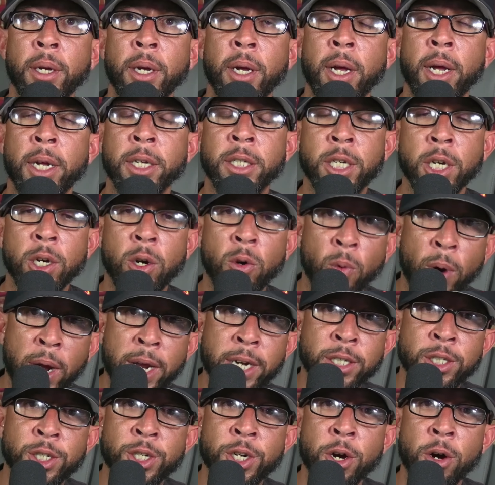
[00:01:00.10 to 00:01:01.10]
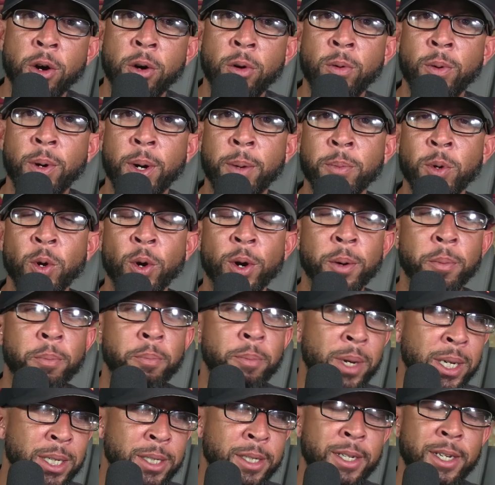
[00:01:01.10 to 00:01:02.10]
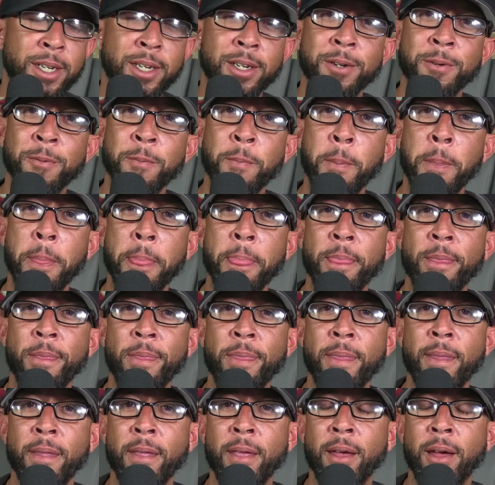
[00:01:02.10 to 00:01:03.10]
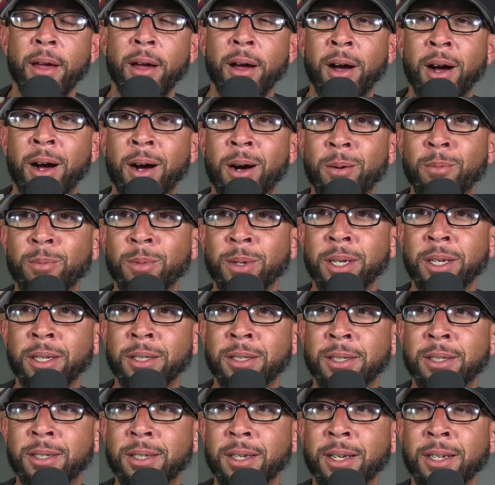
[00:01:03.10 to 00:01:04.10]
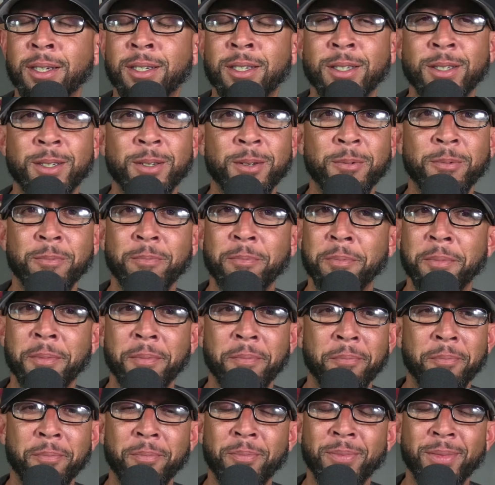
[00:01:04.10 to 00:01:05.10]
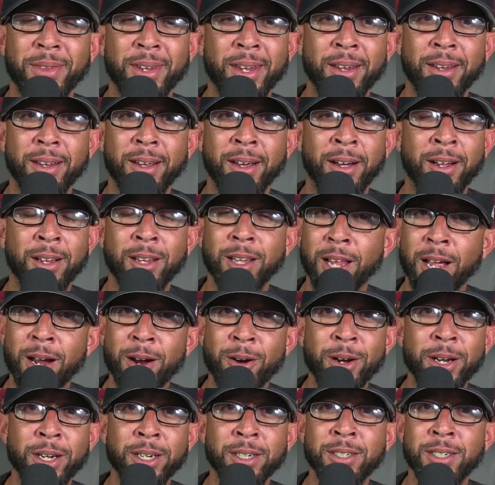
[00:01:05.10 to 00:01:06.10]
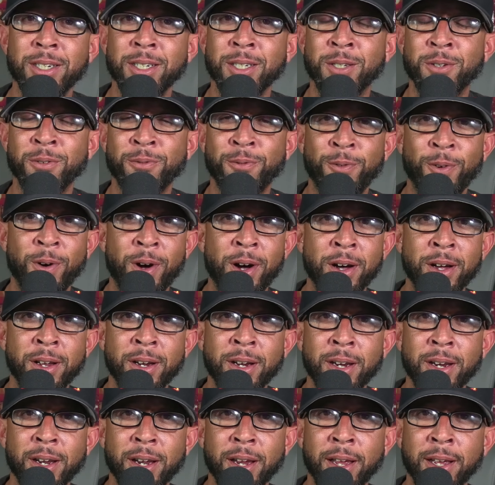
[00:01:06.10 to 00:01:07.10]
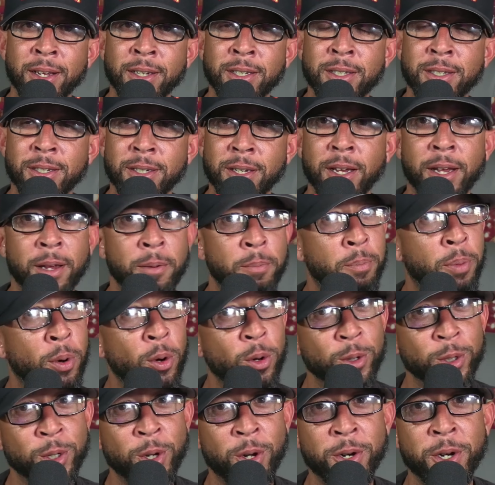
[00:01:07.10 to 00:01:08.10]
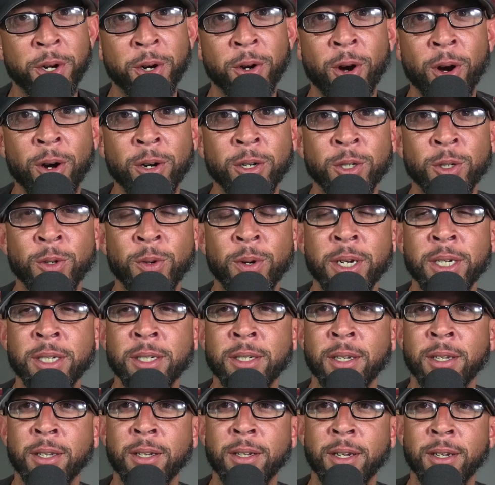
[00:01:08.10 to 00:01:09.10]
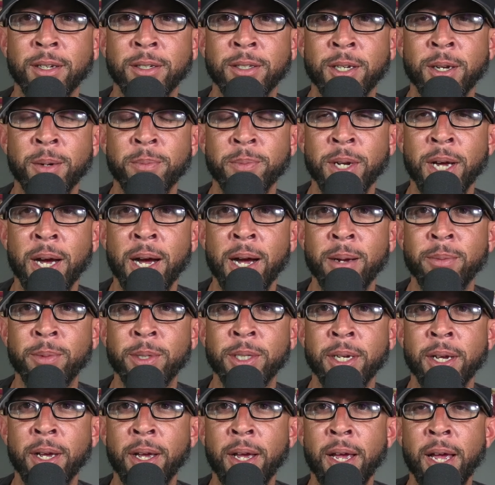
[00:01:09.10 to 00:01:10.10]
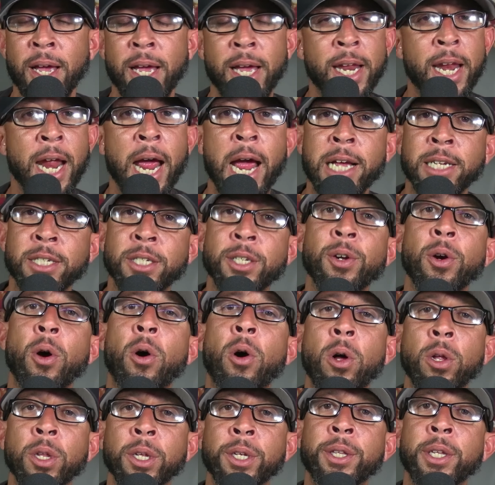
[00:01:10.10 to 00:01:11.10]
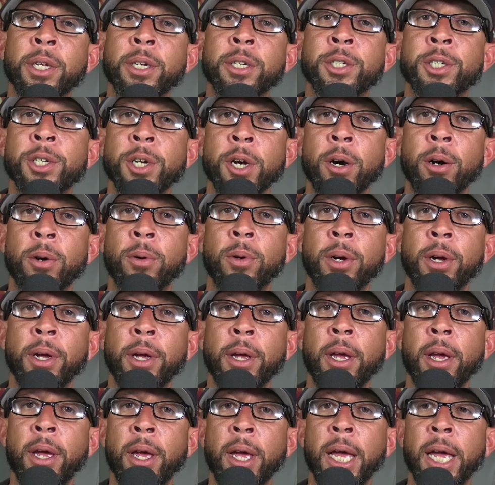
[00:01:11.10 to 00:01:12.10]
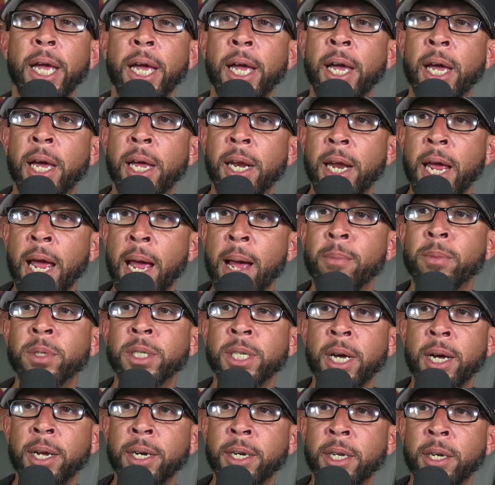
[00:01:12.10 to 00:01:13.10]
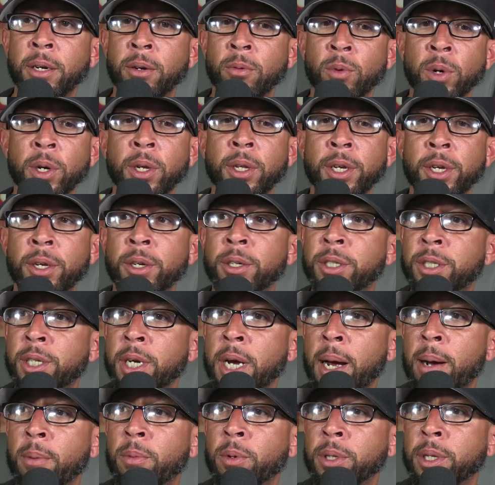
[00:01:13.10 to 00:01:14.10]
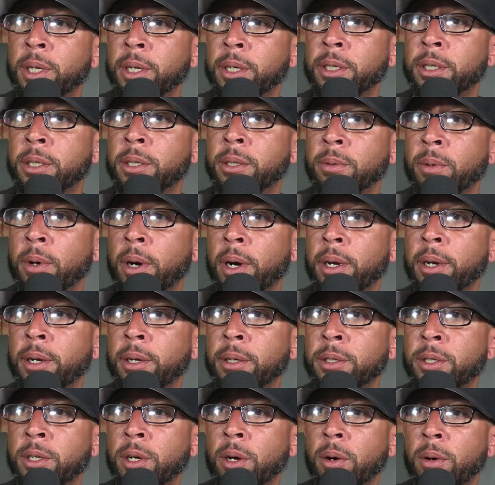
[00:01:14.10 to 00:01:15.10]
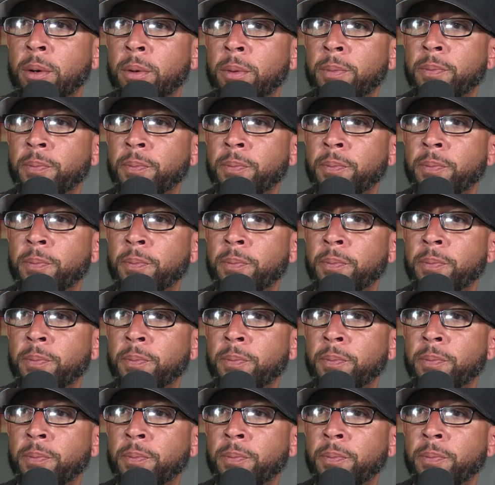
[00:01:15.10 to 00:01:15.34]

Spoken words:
it's a great show. I'm going to miss it. It's hilarious. It's fun. It pulls on your heartstrings sometimes. It has it all in this show. And Amazon did a really good job with this, right? So,